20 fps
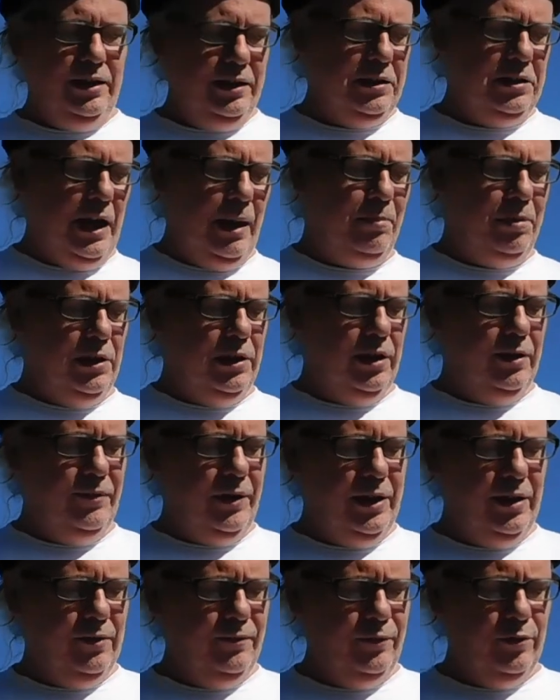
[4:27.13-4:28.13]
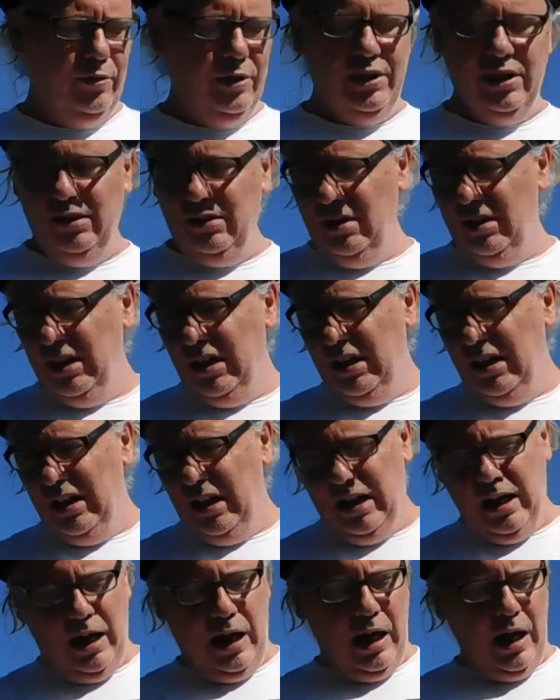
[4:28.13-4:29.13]
example of here for you.
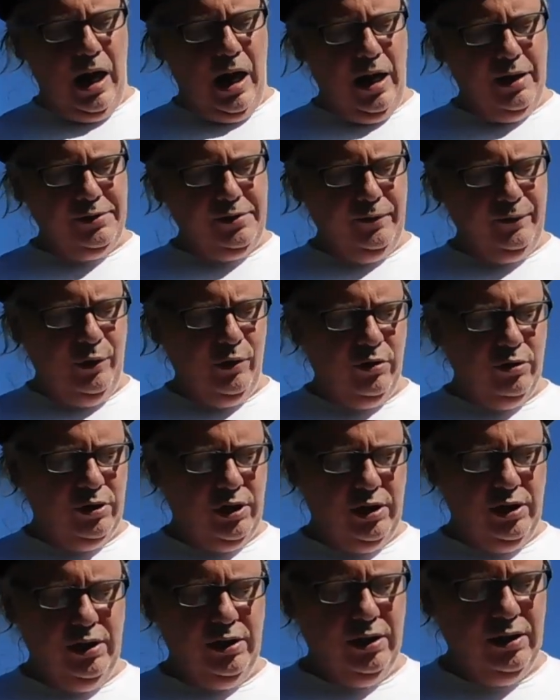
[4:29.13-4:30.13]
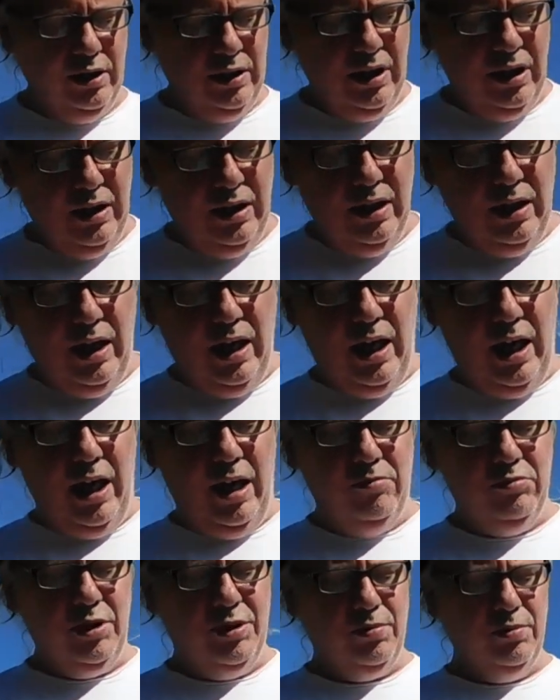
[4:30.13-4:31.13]
Hunt of Horror,
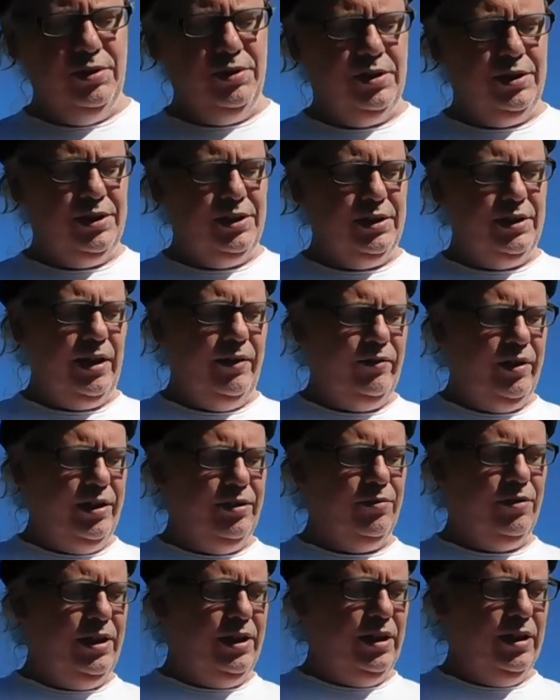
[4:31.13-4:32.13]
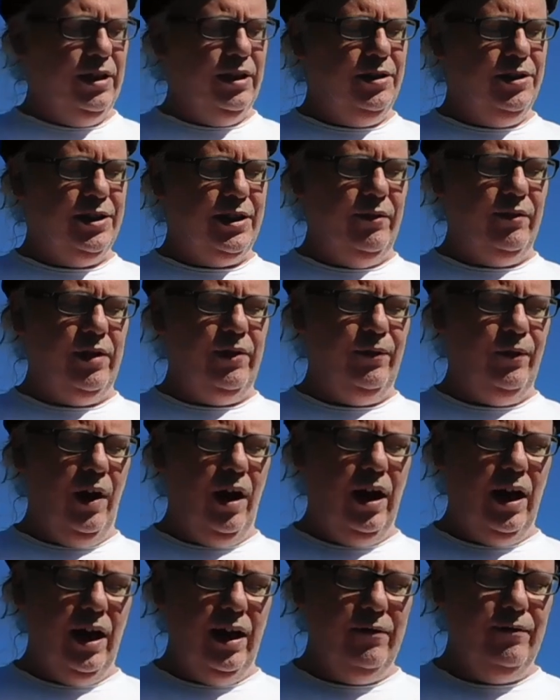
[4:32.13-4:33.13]
which was 73 to
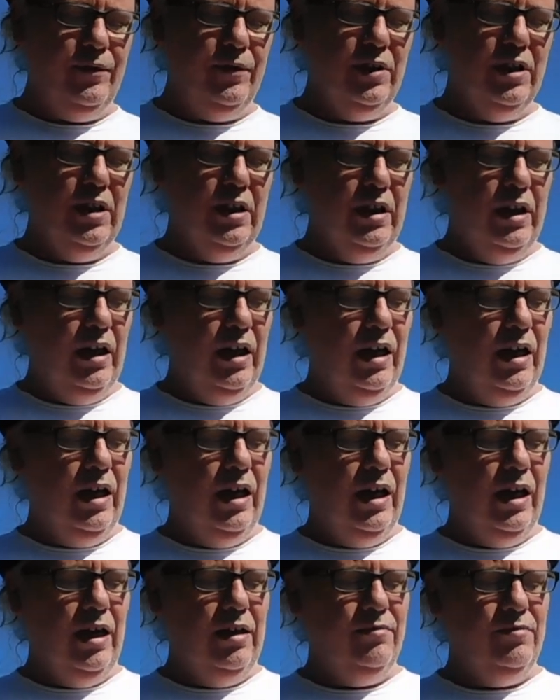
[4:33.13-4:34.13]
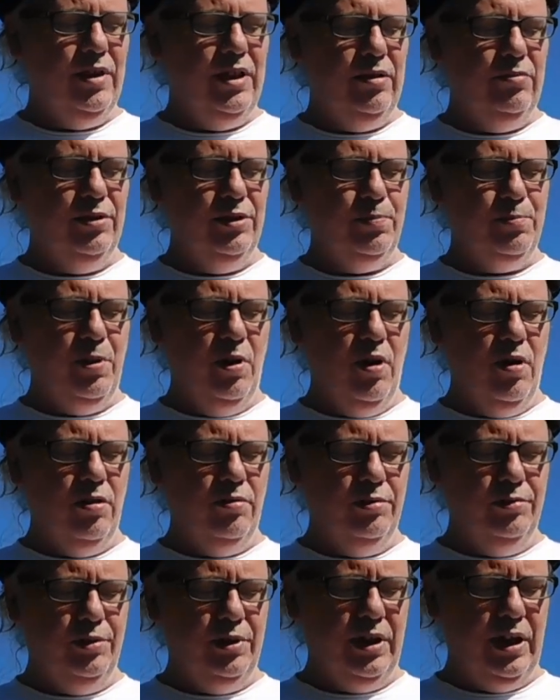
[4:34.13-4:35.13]
75. It was
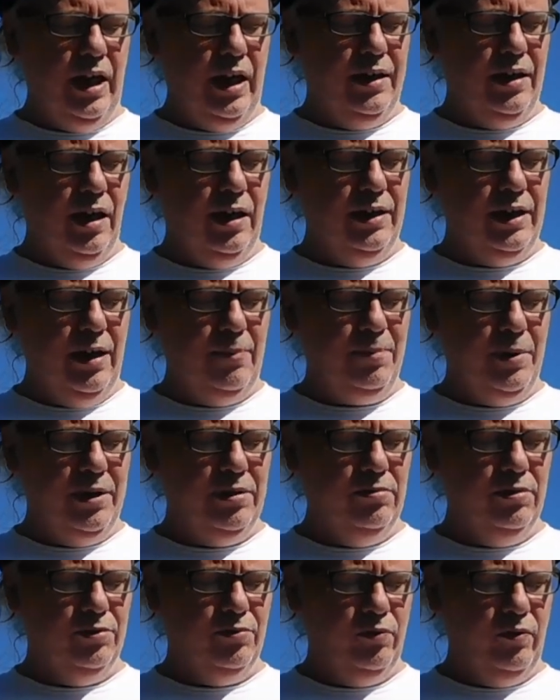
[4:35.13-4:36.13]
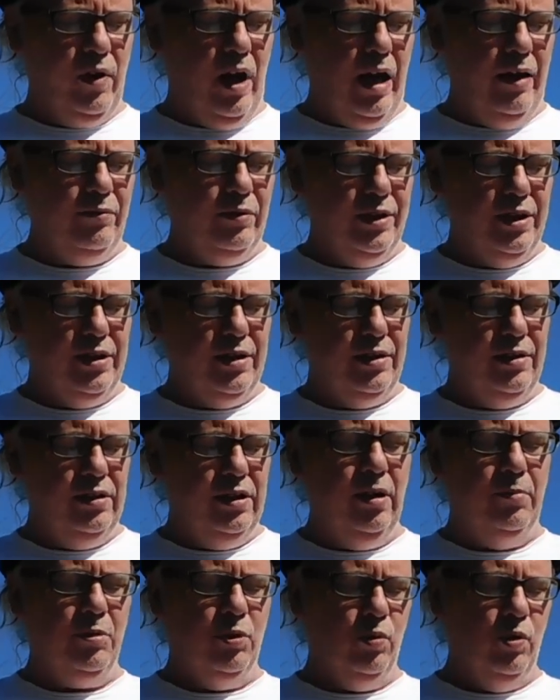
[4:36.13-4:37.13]
prose and all that, but it was revived with
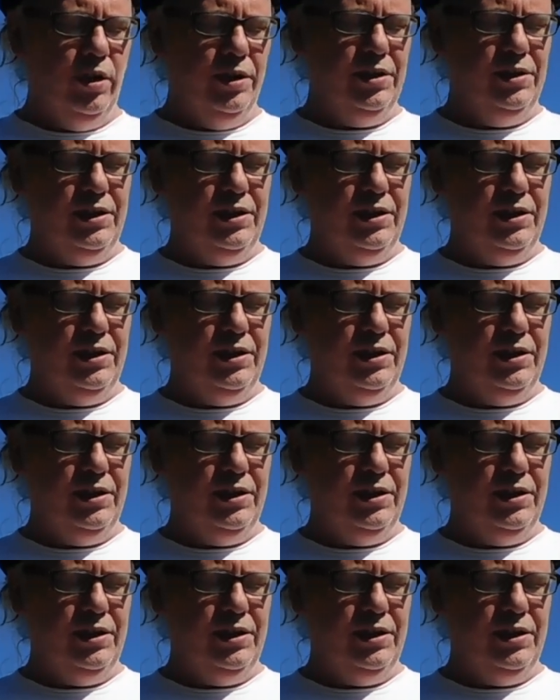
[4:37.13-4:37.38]
#1 in